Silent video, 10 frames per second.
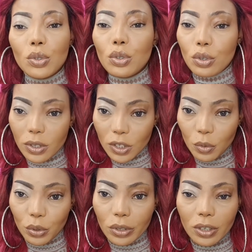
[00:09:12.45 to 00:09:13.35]
I just want to
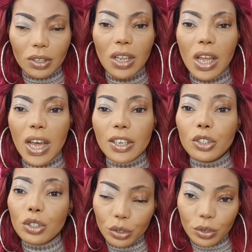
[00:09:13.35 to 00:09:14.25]
use this product
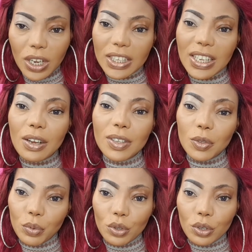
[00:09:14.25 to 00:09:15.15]
and show you guys
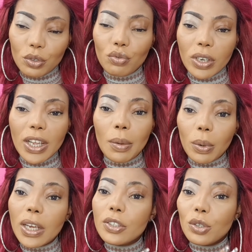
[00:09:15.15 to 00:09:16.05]
how this product
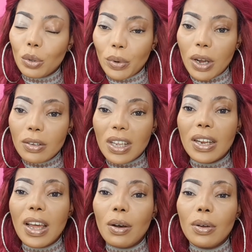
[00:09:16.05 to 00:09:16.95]
really applies to your
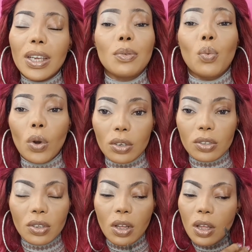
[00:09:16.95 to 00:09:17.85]
brows and how it
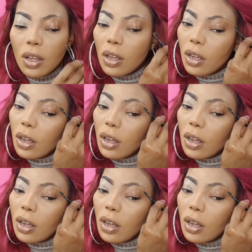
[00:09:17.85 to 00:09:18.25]
works.